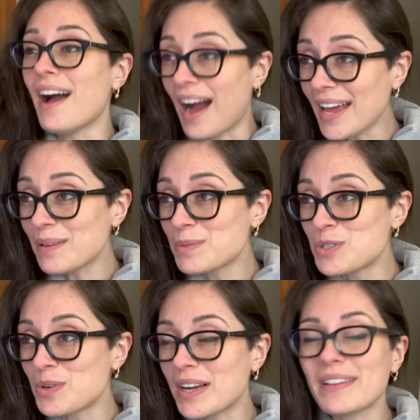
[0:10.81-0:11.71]
I am
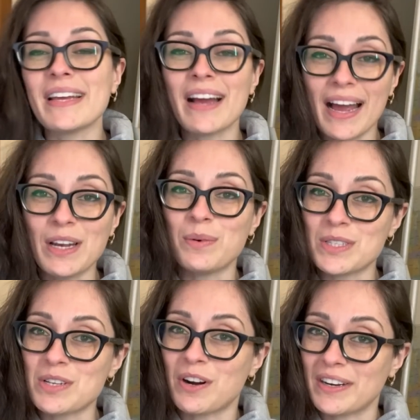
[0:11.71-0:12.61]
struggling. I know
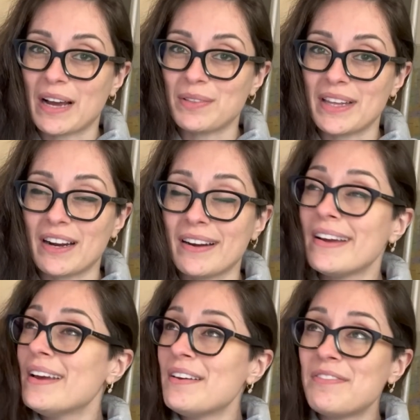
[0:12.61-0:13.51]
it's hard out there.
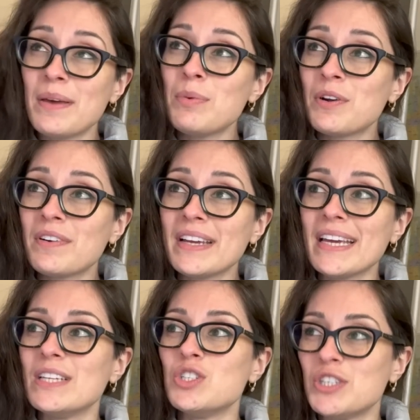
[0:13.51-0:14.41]
February
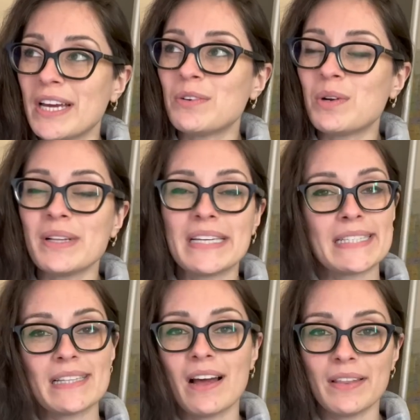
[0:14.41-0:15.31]
in general
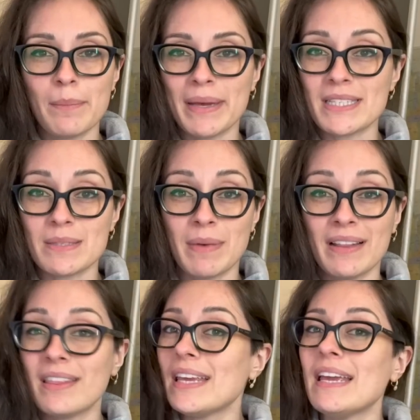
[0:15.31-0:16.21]
is not the best
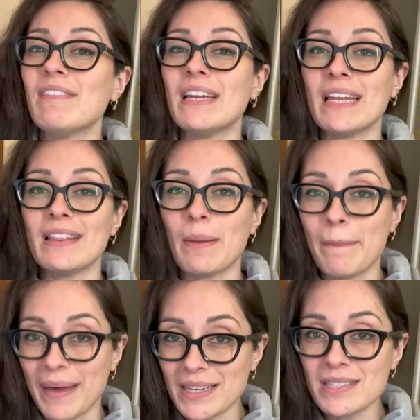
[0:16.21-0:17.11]
month, even in the
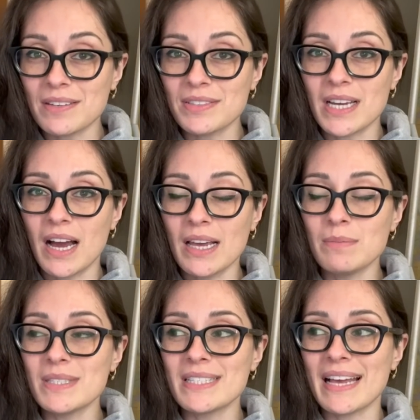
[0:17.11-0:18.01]
best of
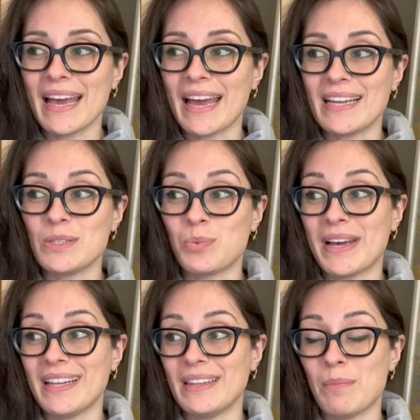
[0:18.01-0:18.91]
times. And
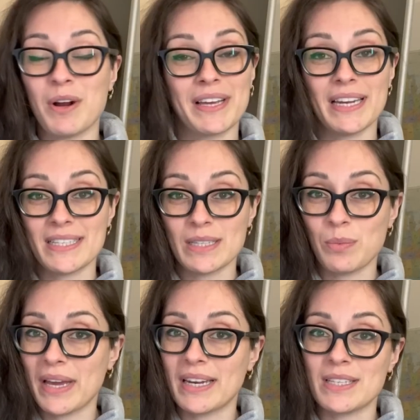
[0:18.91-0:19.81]
when the market is the
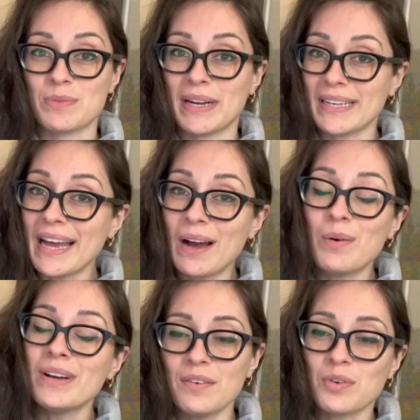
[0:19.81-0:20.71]
way it is right
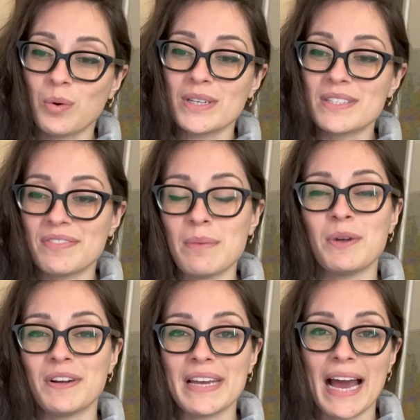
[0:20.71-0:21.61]
now, of course, February